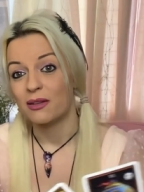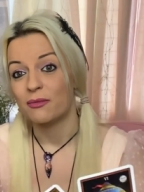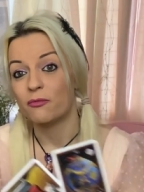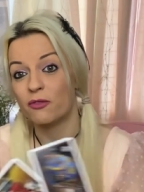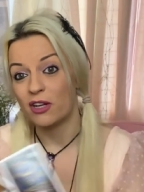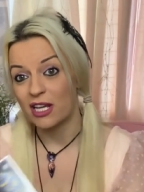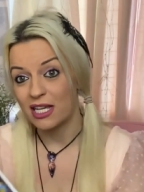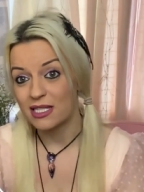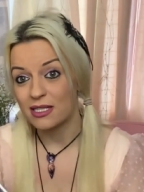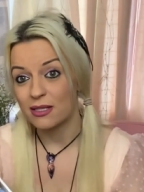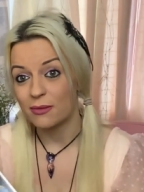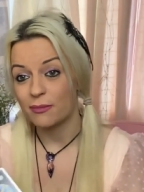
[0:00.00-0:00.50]

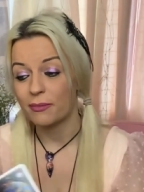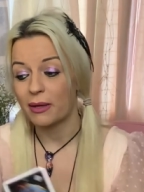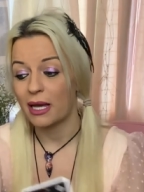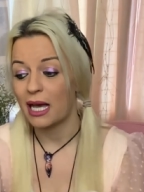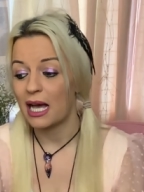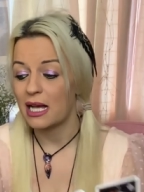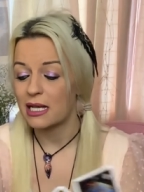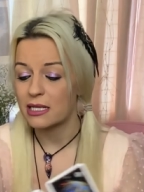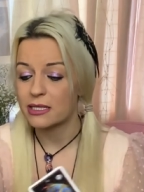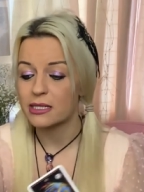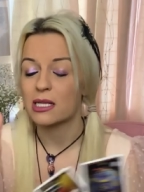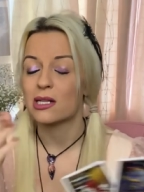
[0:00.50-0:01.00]
Recent
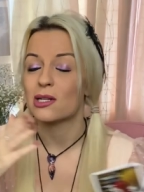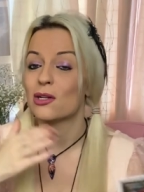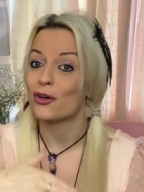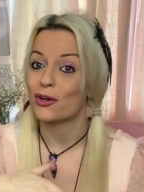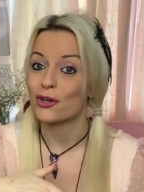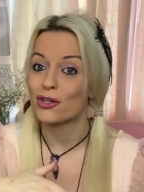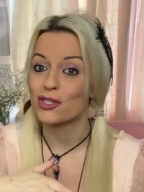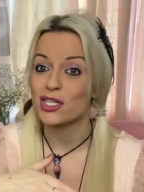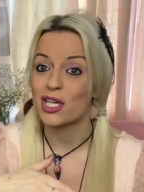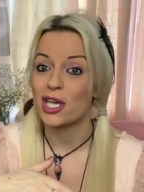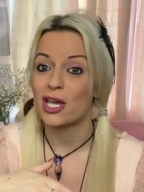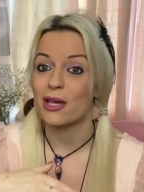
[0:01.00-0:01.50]
past,
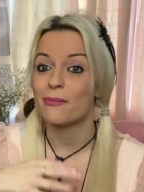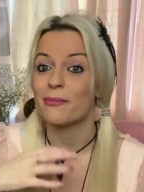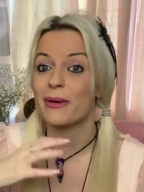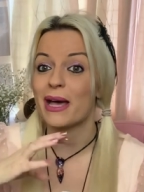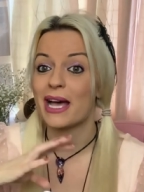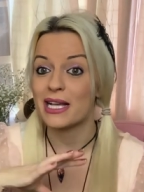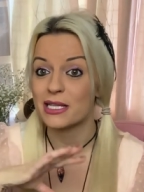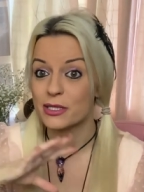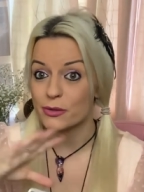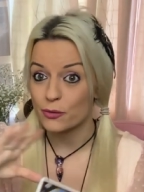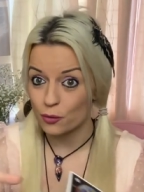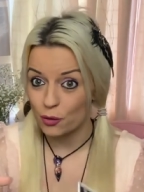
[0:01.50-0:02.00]
longer term
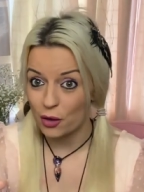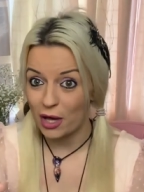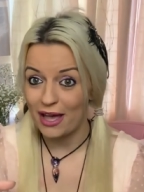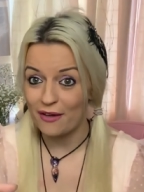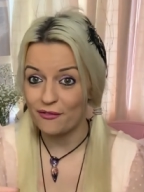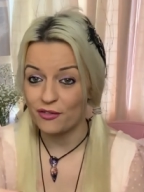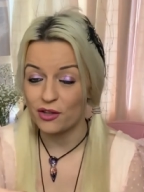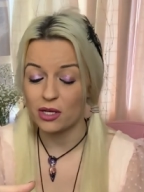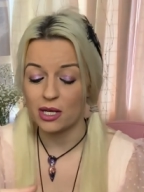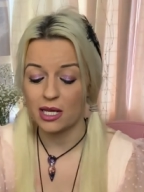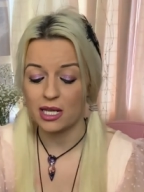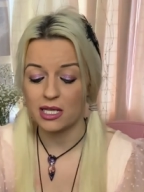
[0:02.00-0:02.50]
past,
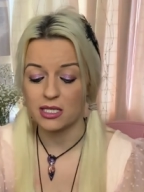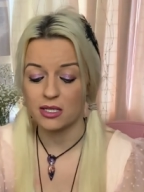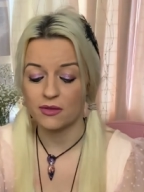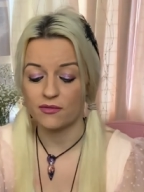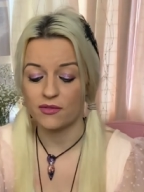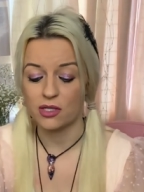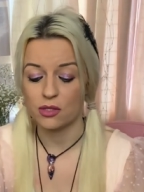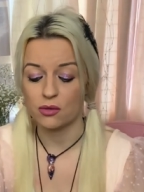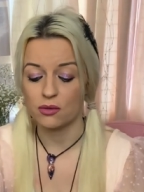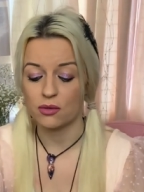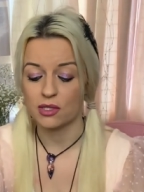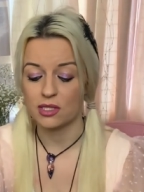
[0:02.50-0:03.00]
whatever your
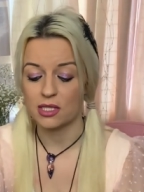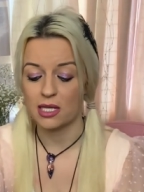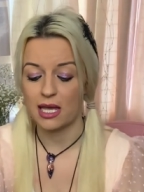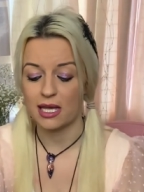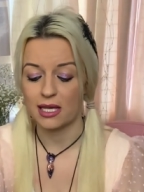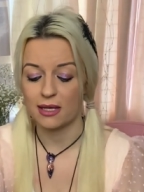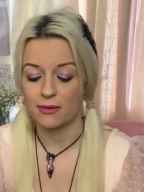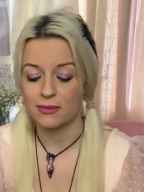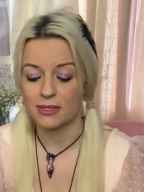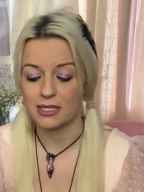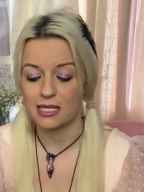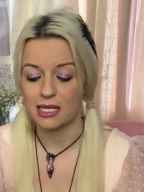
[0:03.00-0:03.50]
individual
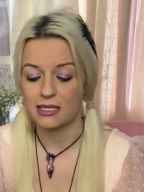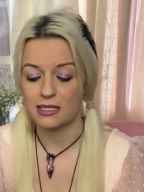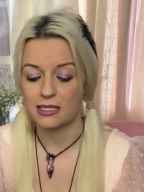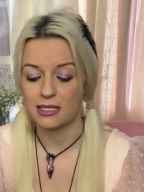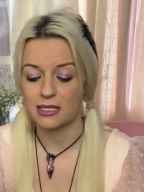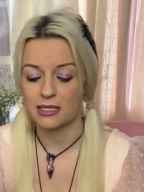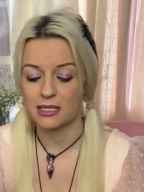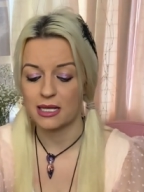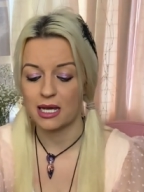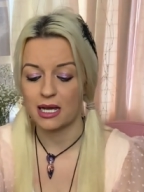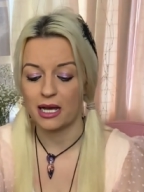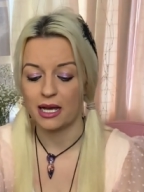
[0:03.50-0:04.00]

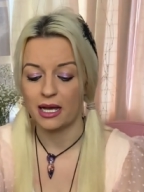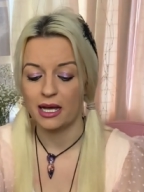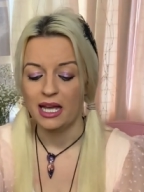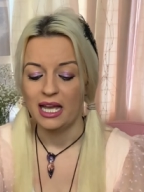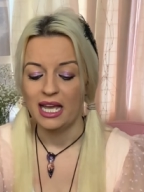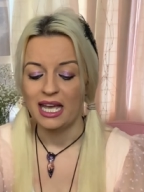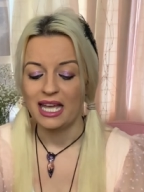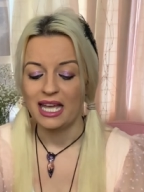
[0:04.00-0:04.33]
circumstances are,